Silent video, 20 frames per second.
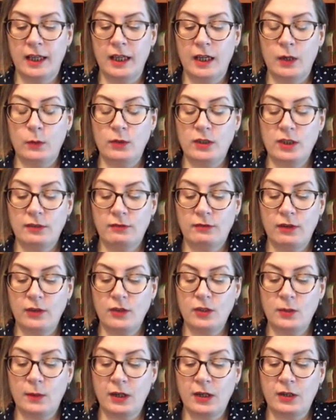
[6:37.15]
which I found
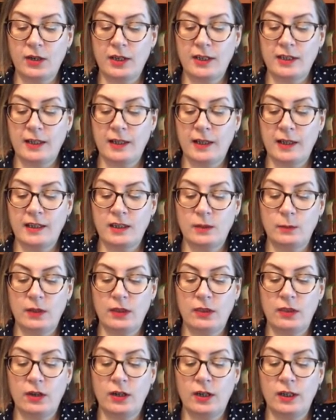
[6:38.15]
to my great delight to be
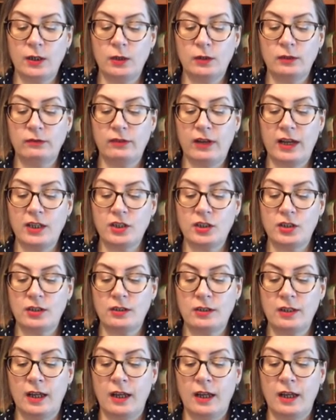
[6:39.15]
thoroughly old-fashioned,